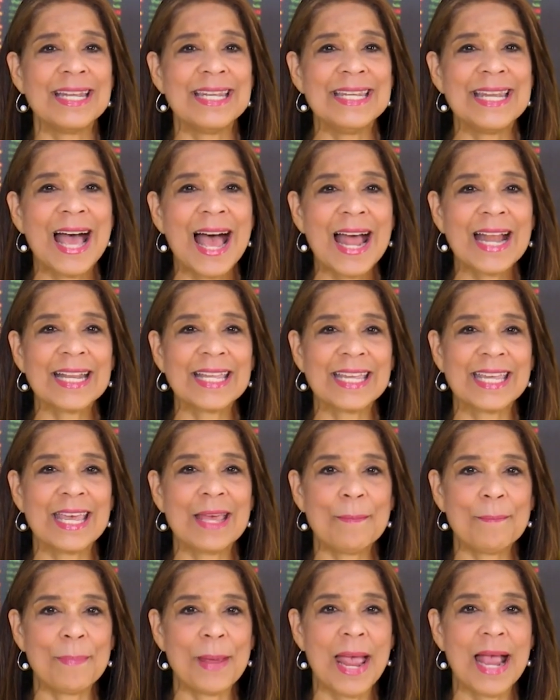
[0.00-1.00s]
not
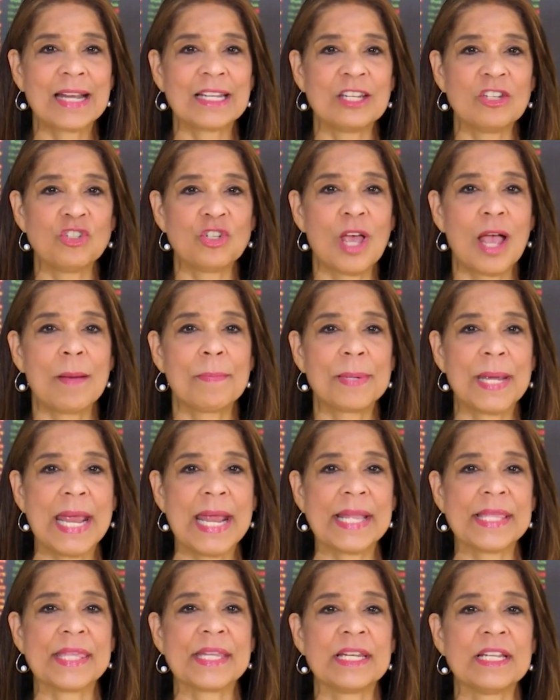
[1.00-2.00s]
get back to job
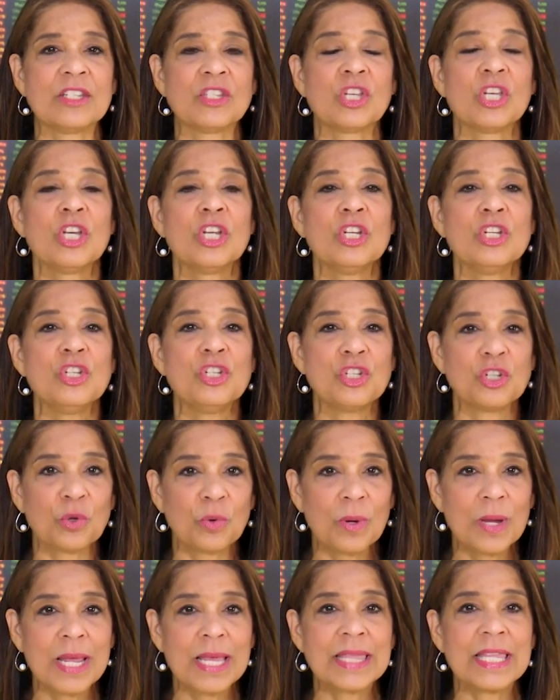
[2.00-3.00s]
candidates
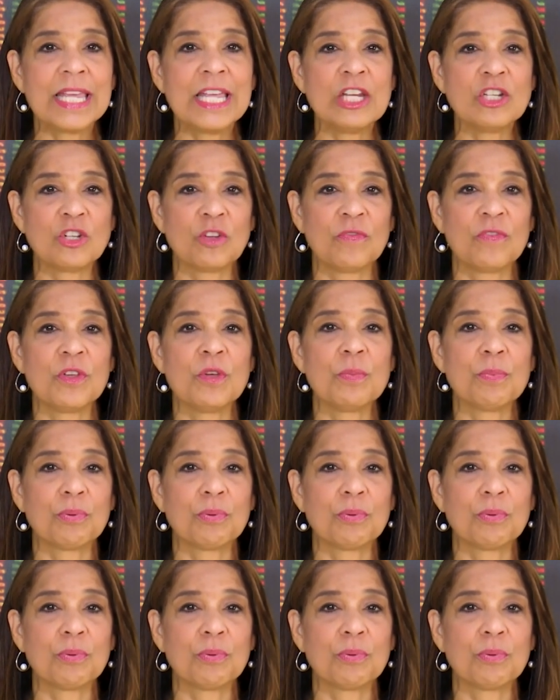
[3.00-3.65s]
during the interview